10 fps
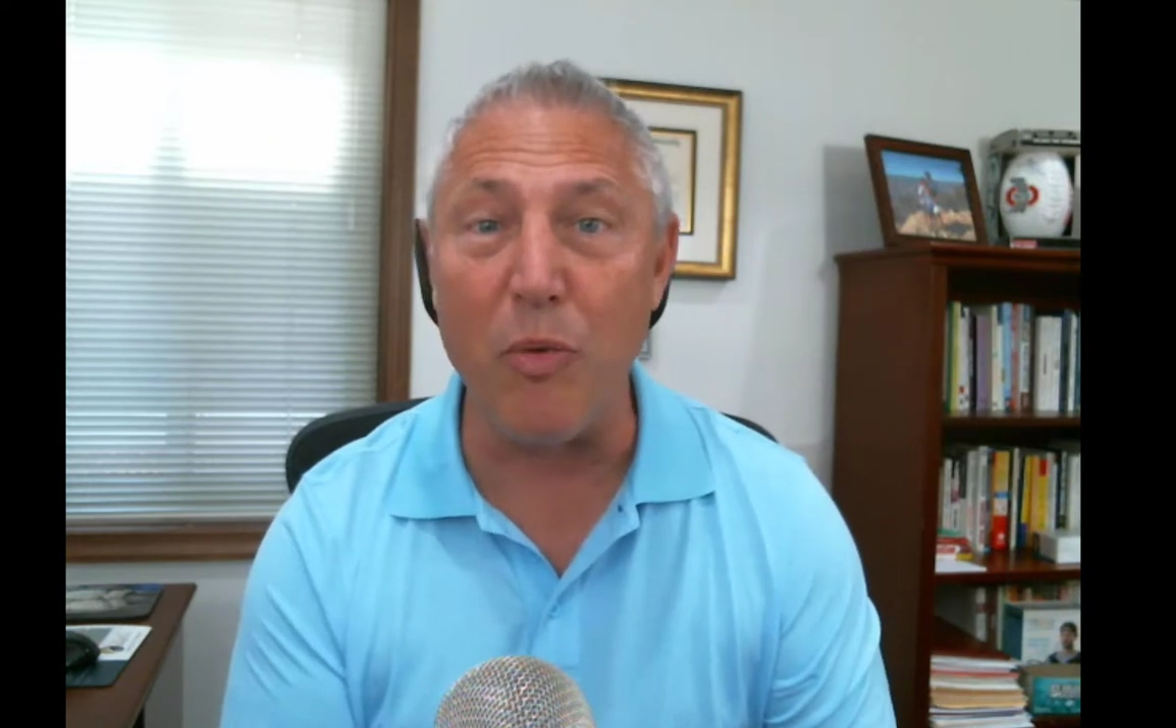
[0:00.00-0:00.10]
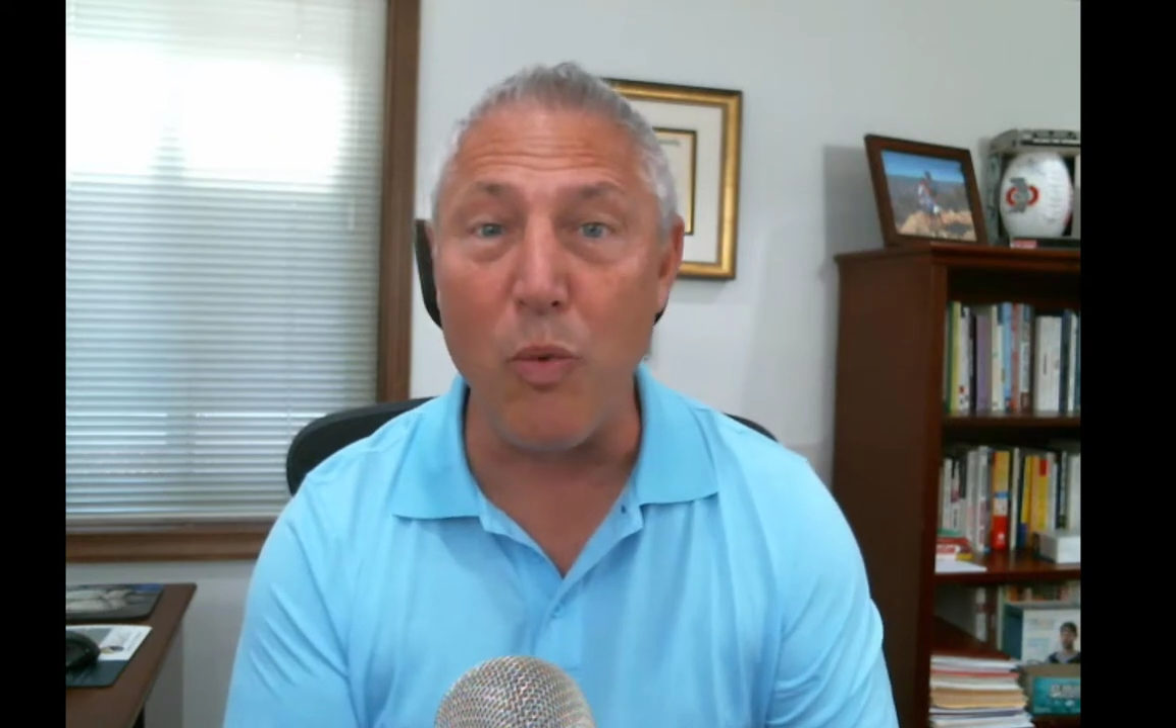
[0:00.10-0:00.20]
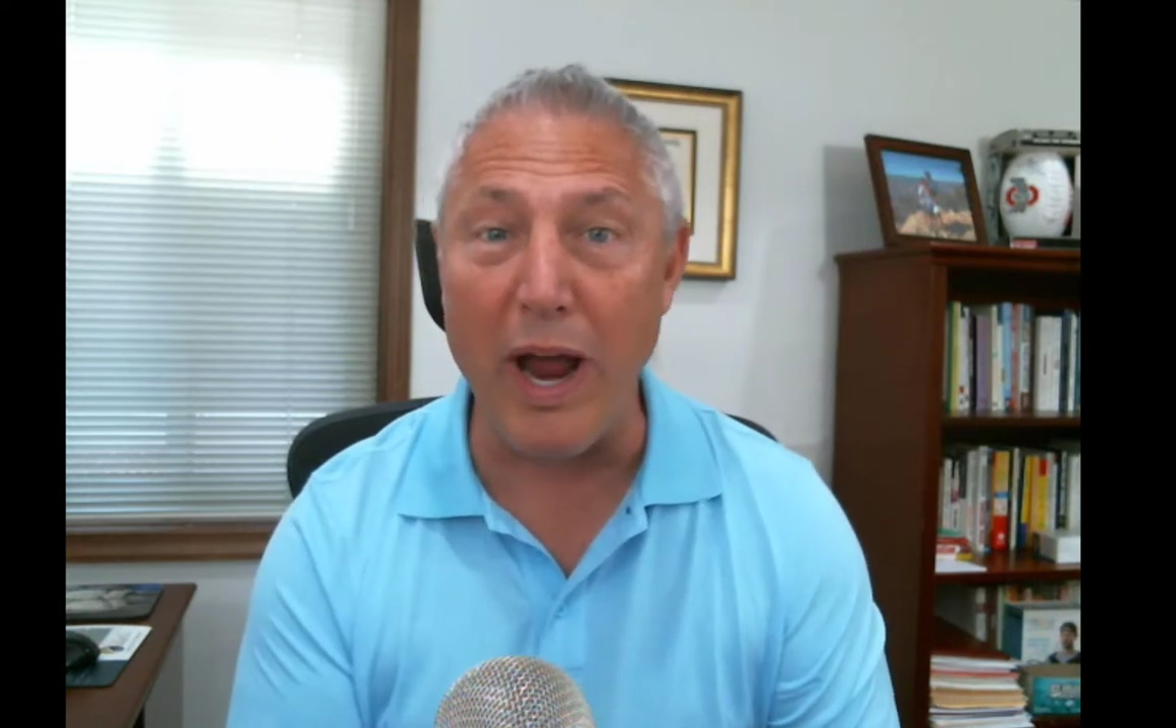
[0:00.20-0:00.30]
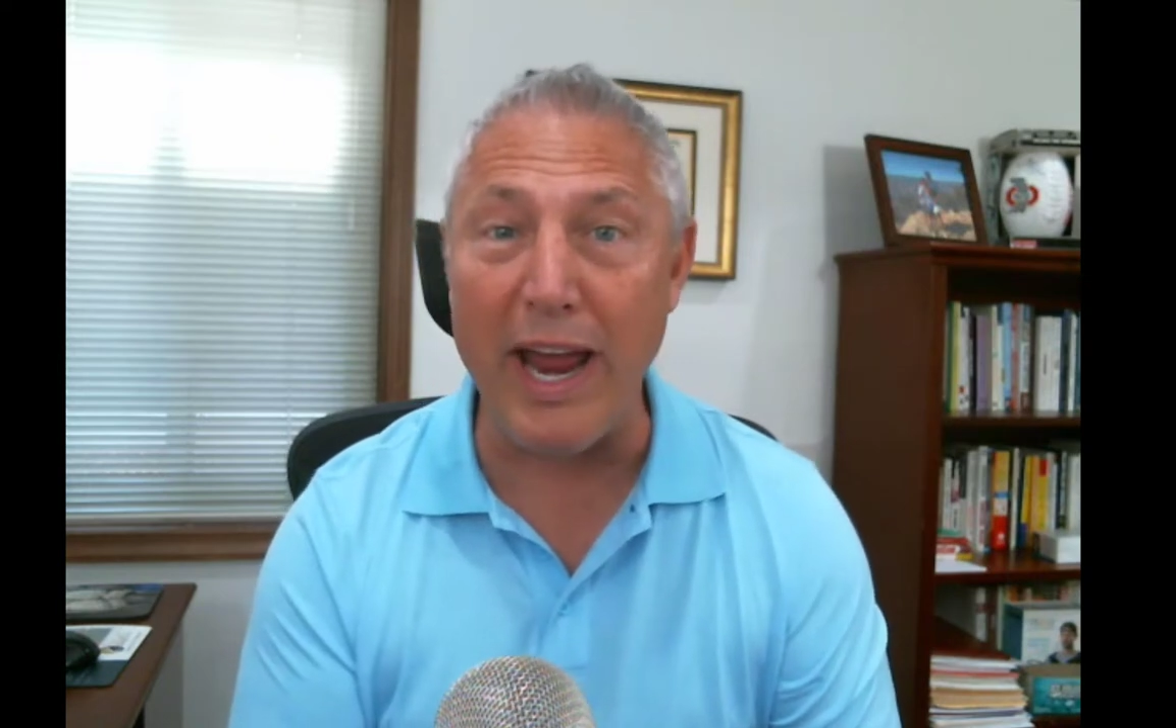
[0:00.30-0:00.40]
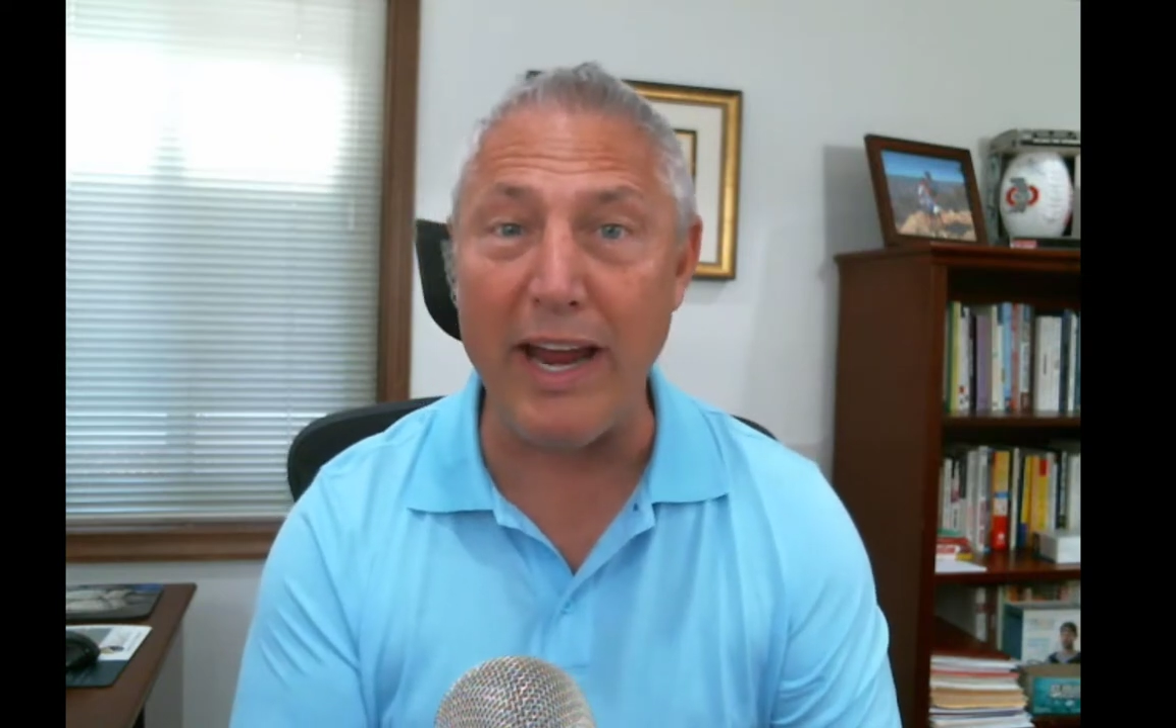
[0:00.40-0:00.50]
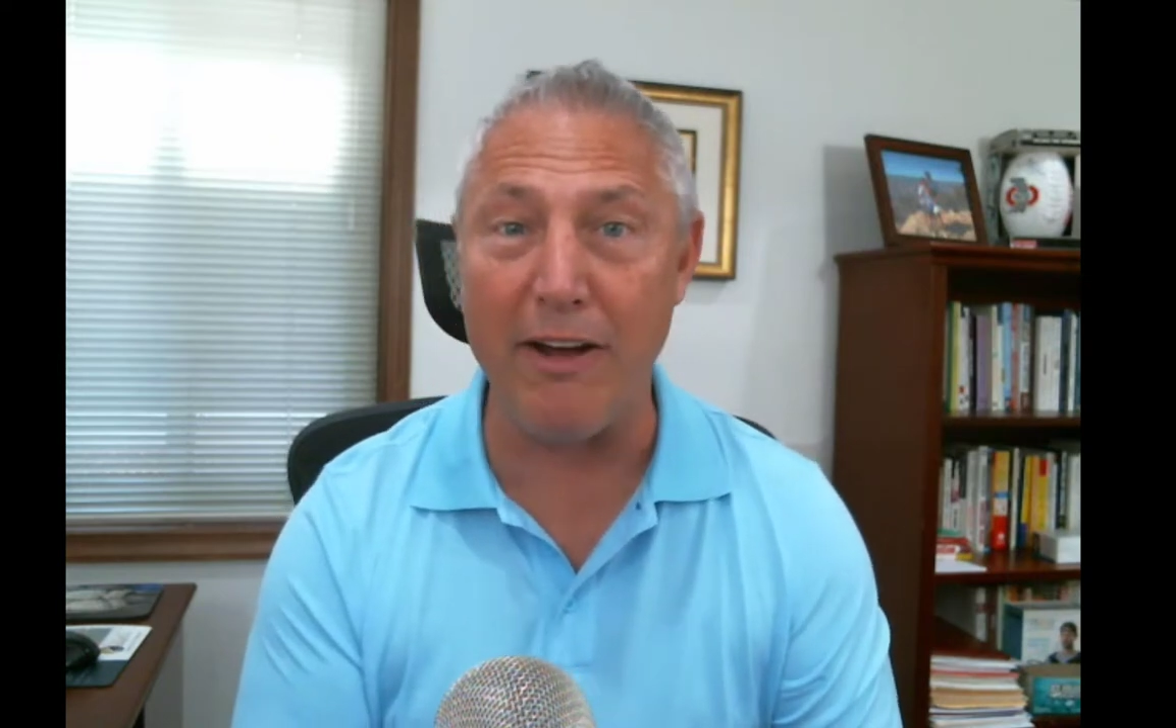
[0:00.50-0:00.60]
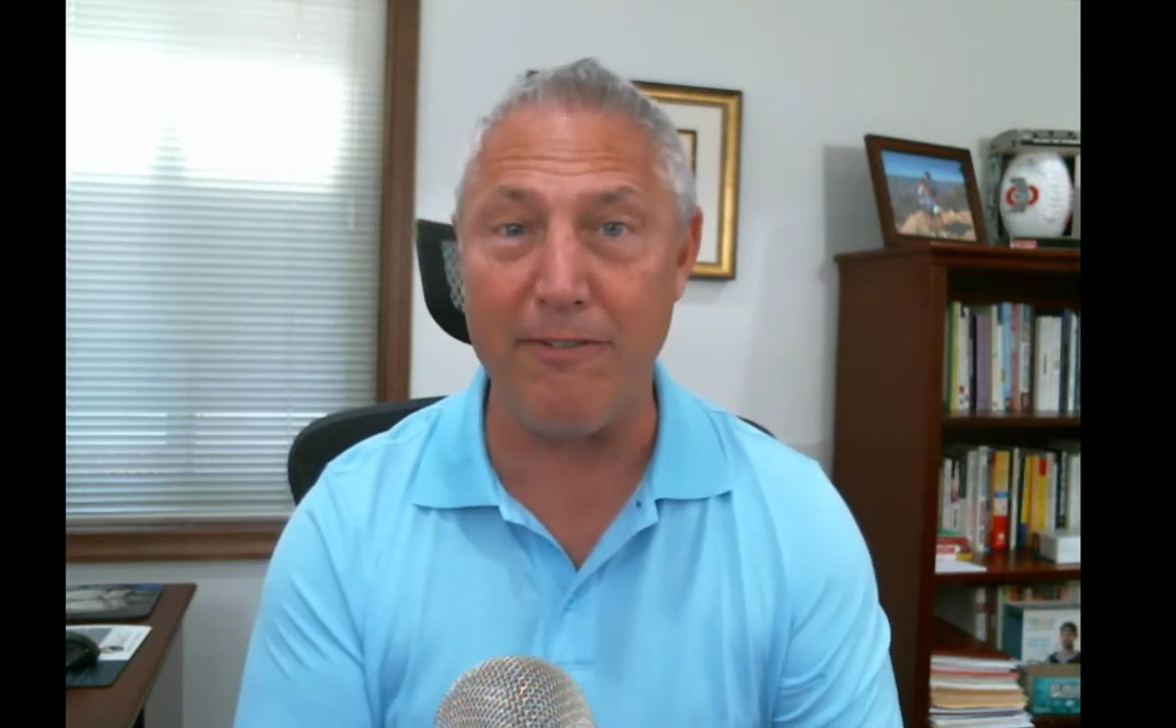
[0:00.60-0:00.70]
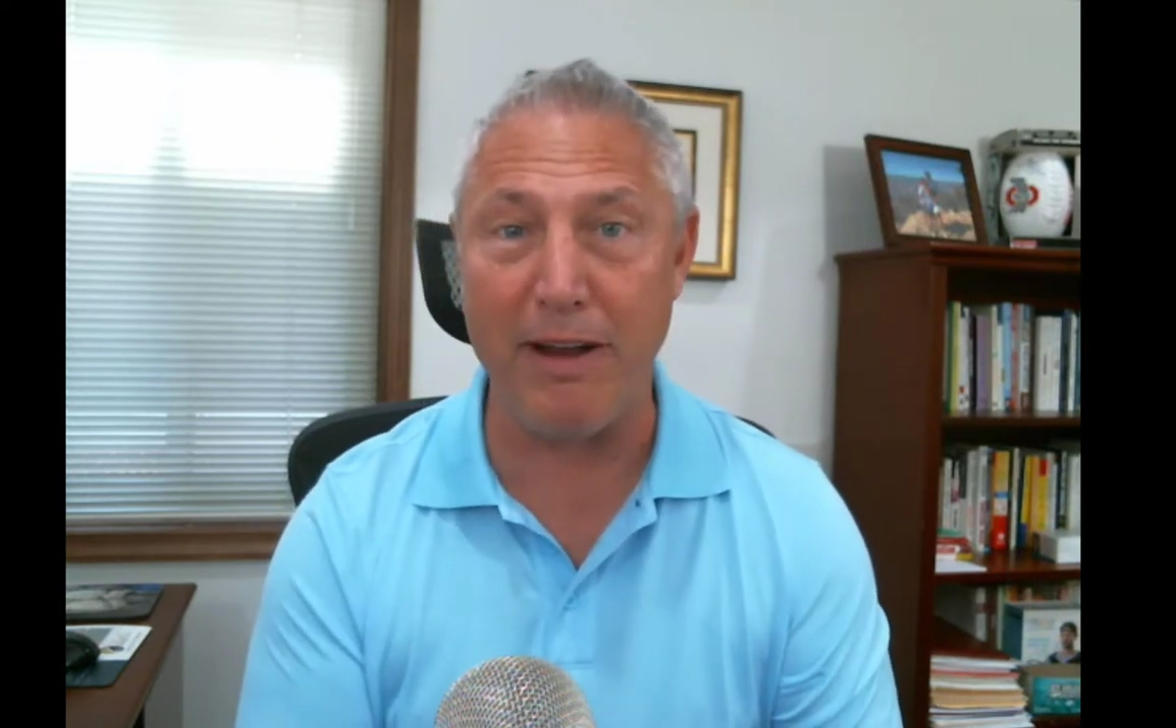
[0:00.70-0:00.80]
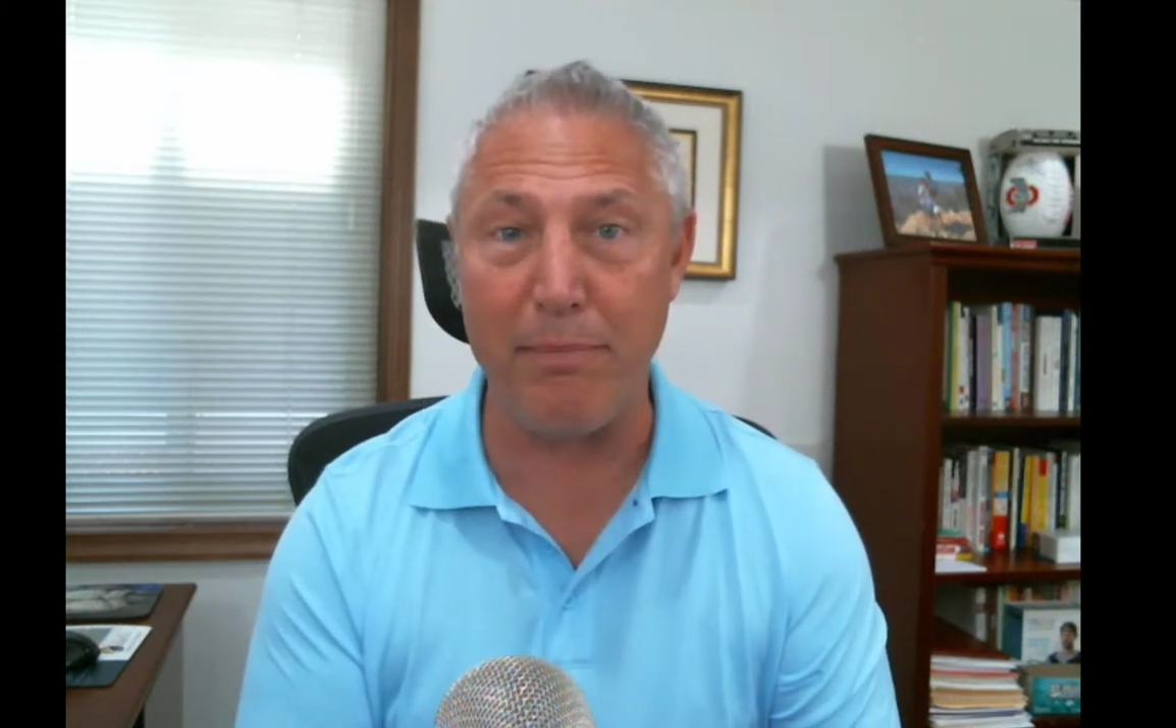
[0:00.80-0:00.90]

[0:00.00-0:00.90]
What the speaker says: way of